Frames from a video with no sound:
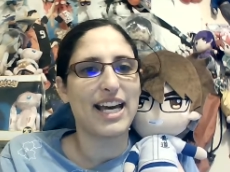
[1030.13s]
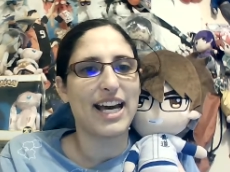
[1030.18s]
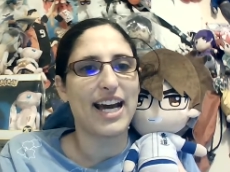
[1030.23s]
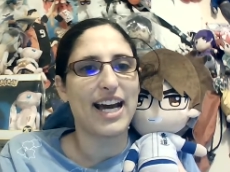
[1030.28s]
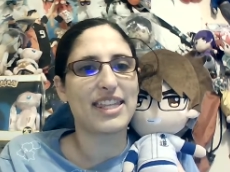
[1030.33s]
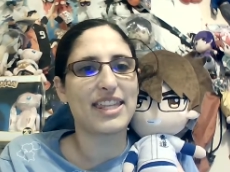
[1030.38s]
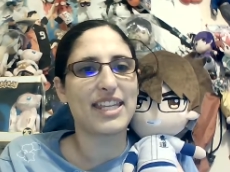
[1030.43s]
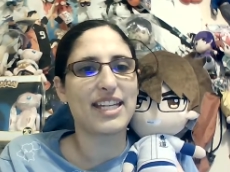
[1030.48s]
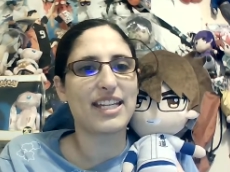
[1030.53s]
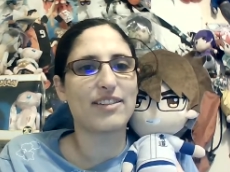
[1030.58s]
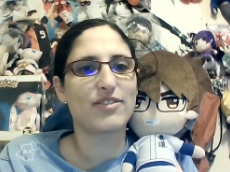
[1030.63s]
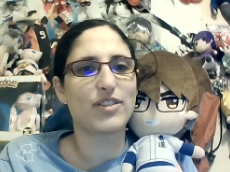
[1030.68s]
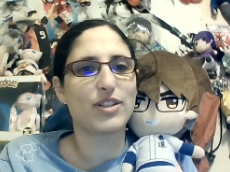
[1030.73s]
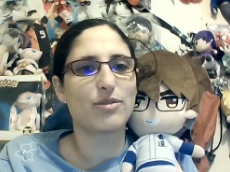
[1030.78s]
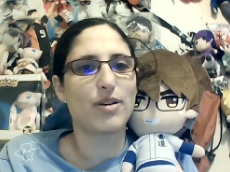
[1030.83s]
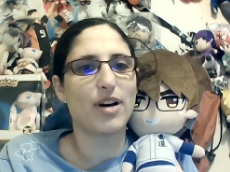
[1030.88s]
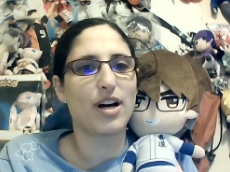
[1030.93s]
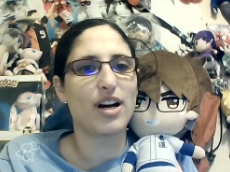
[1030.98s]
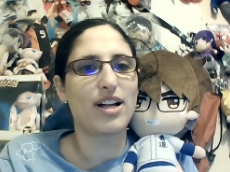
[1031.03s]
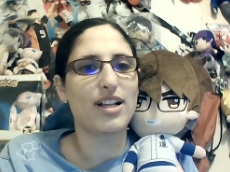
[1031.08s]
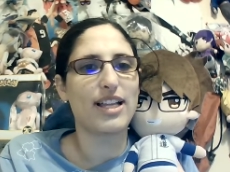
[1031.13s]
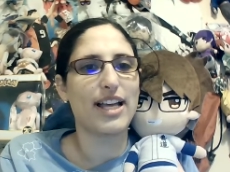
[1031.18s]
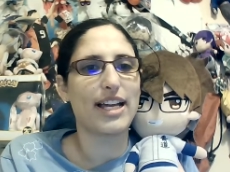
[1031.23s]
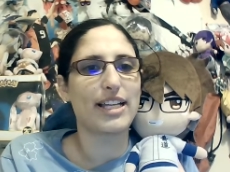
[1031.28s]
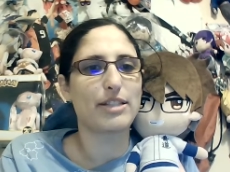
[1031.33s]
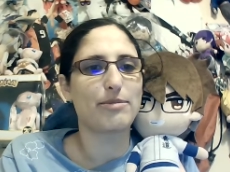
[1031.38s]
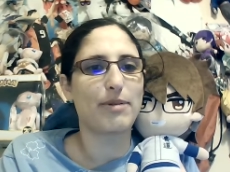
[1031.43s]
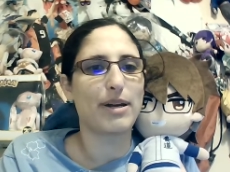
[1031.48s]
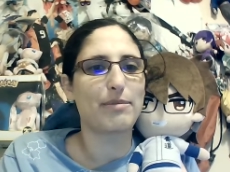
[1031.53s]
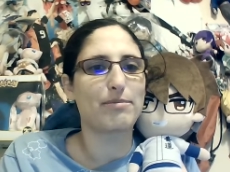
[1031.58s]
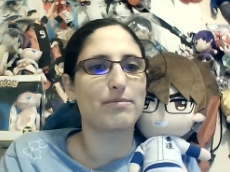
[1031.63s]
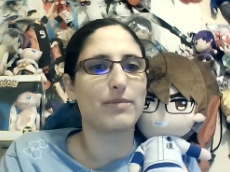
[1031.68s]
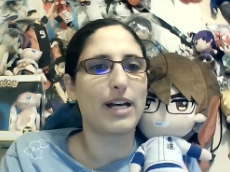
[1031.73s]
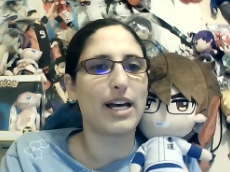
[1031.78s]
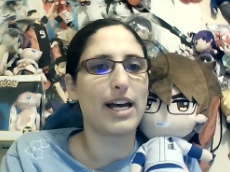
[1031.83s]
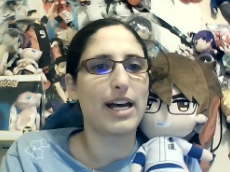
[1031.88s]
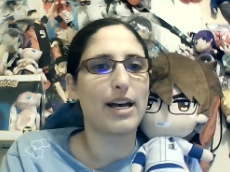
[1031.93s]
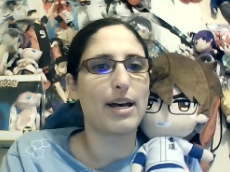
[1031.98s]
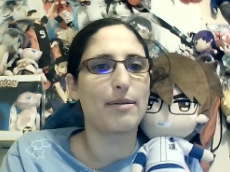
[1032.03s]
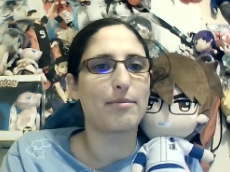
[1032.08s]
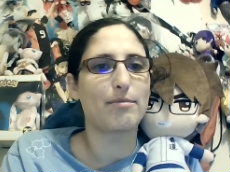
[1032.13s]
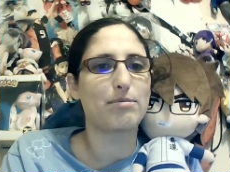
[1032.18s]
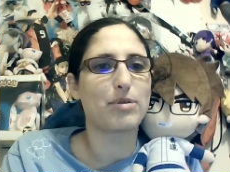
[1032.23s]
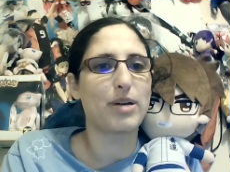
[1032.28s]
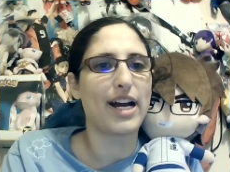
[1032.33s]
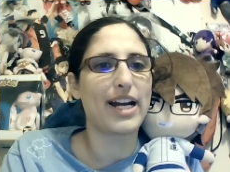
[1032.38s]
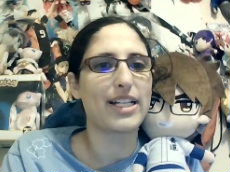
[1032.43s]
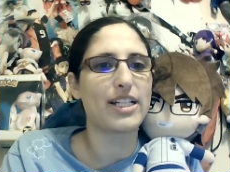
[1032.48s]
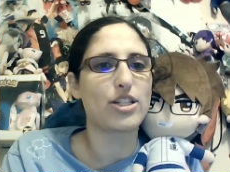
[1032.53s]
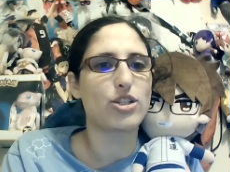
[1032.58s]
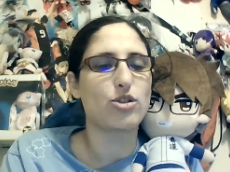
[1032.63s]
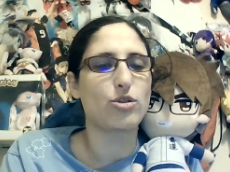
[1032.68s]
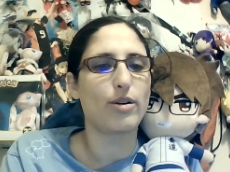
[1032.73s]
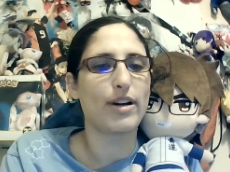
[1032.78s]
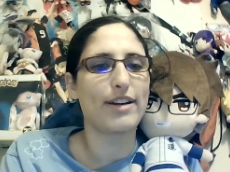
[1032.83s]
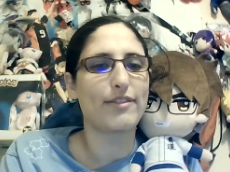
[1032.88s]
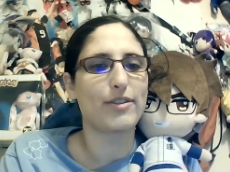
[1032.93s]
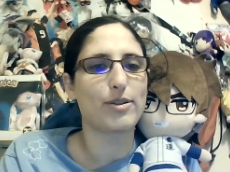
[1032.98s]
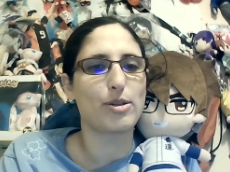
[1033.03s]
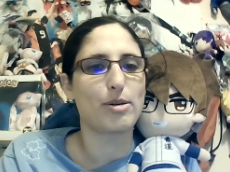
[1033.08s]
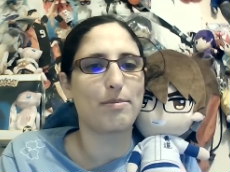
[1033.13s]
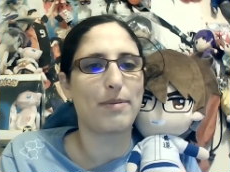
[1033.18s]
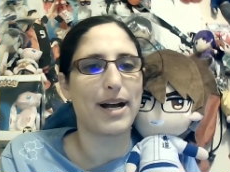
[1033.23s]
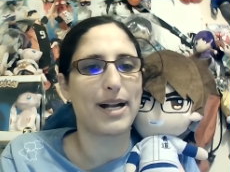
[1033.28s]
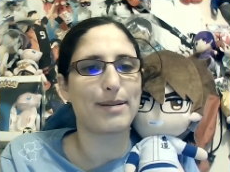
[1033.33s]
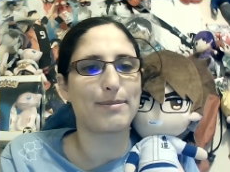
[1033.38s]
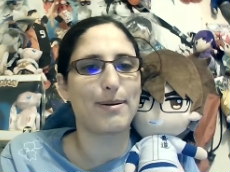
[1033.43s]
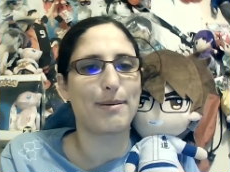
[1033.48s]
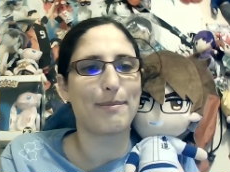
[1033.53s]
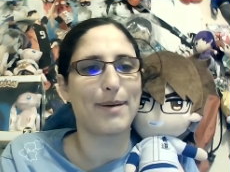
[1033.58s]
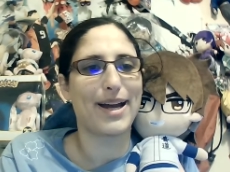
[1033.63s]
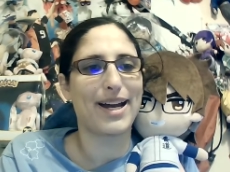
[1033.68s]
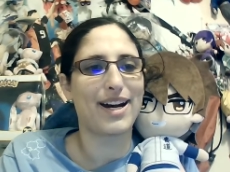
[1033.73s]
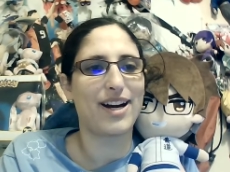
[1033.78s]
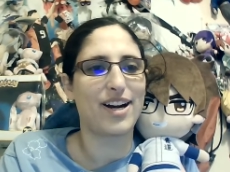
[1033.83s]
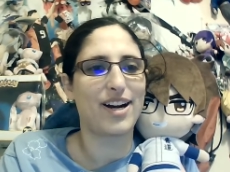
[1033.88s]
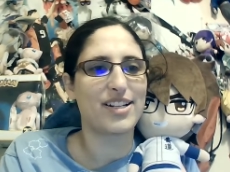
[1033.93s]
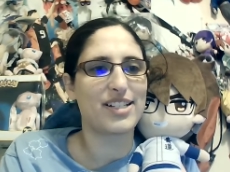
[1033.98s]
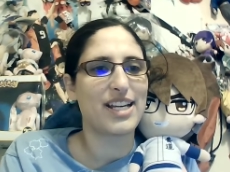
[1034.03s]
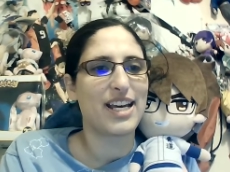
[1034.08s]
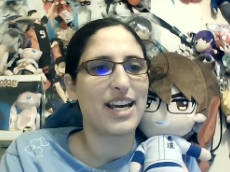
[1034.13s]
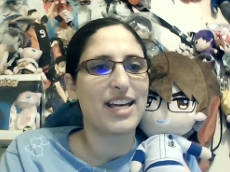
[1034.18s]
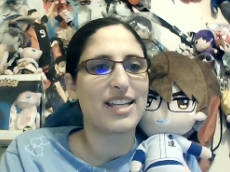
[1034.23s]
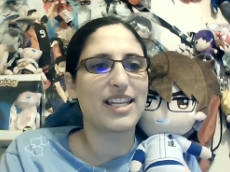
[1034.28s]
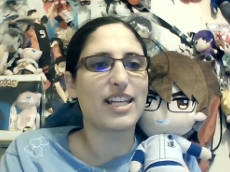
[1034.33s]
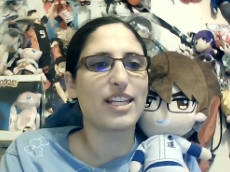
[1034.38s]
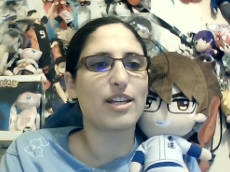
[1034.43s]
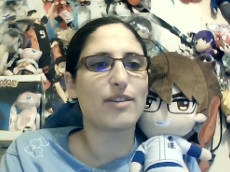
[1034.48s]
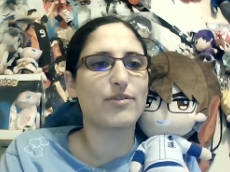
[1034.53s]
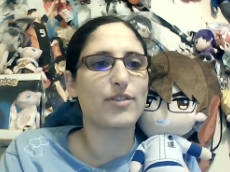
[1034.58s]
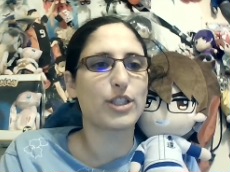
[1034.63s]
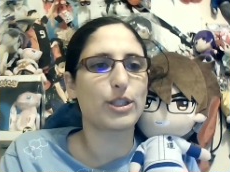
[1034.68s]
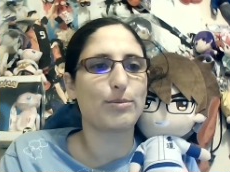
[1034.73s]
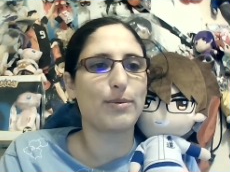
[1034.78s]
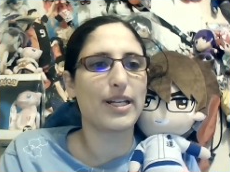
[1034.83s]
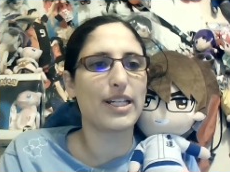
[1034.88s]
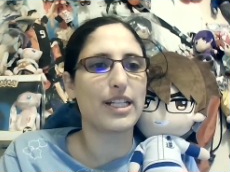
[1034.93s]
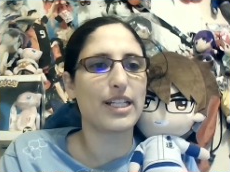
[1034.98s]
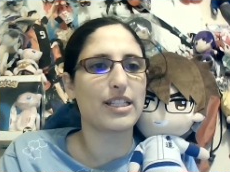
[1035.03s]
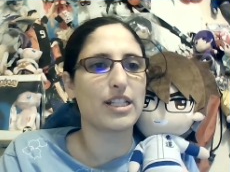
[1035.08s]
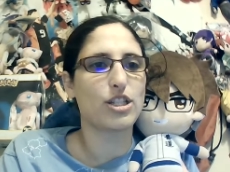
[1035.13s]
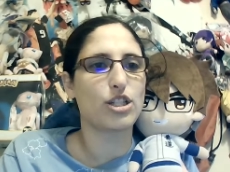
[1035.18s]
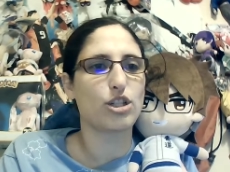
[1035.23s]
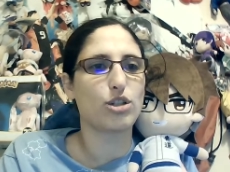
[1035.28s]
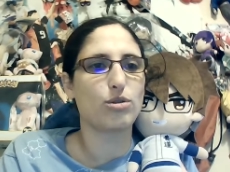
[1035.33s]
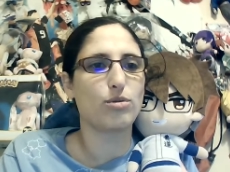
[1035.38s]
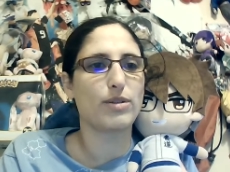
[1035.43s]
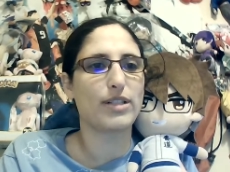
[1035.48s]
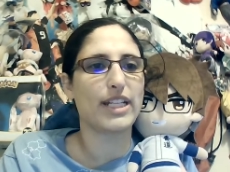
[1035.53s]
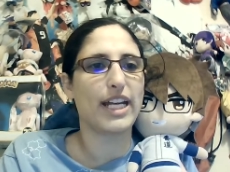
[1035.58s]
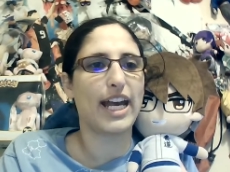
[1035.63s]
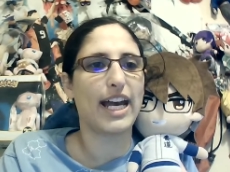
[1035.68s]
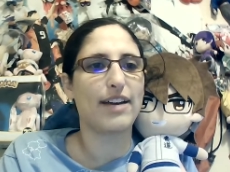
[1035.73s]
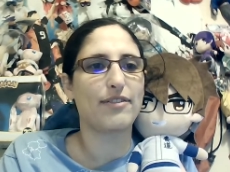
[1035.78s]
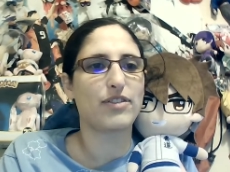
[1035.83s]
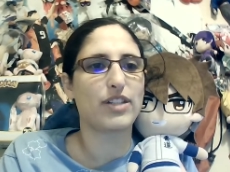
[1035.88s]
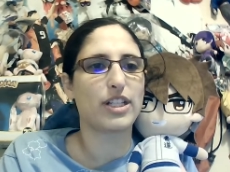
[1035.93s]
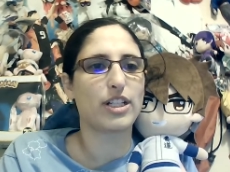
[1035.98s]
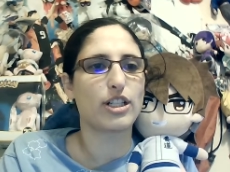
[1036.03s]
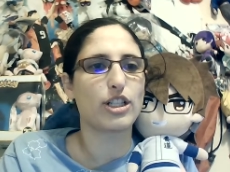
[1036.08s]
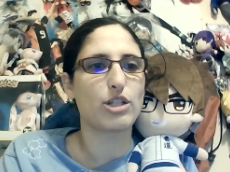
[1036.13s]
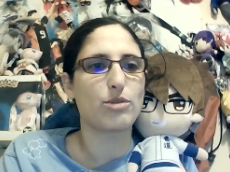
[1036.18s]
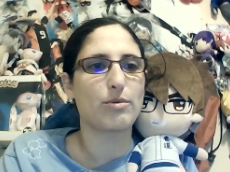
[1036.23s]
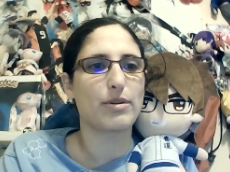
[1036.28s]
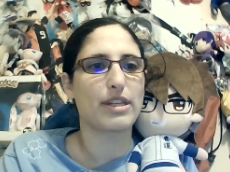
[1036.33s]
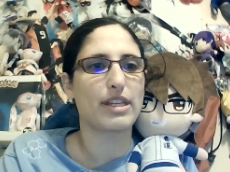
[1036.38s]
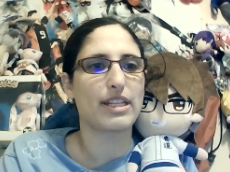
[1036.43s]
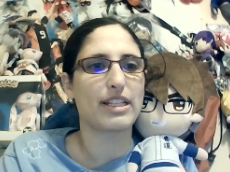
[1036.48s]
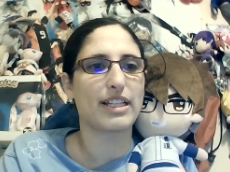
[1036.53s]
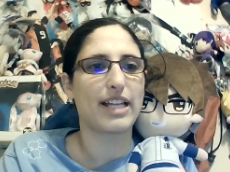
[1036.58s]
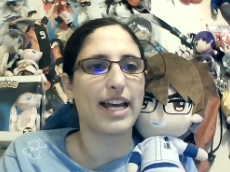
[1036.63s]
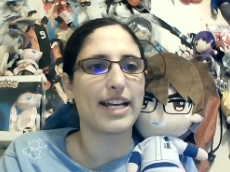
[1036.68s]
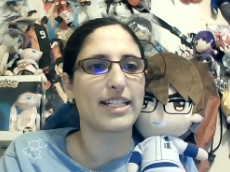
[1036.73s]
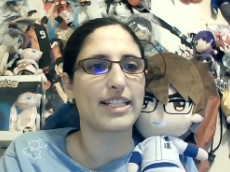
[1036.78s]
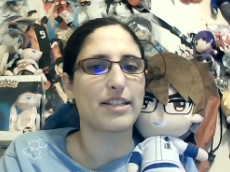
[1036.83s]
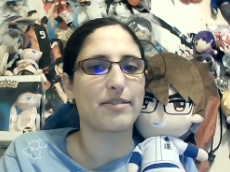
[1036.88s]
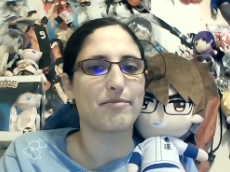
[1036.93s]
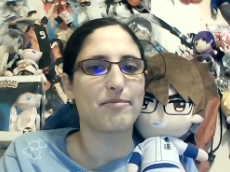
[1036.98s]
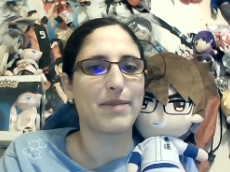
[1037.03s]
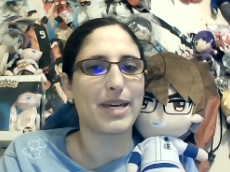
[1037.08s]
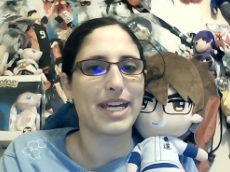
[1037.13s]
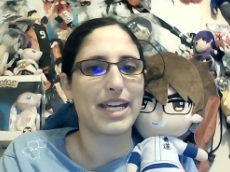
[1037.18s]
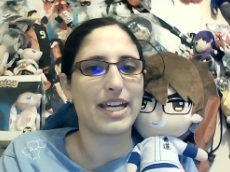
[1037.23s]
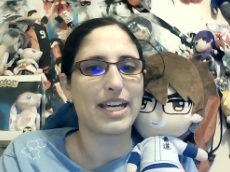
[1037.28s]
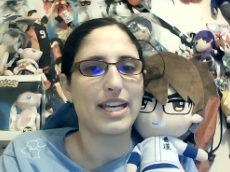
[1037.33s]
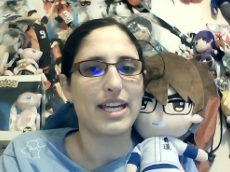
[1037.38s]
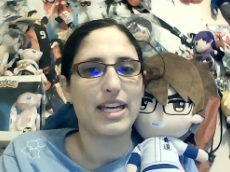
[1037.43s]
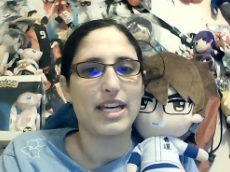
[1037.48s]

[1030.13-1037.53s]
I think of you all as my uh, pride and joy from the bottom of my heart. Thank you for spending the two and a half years with the likes of me.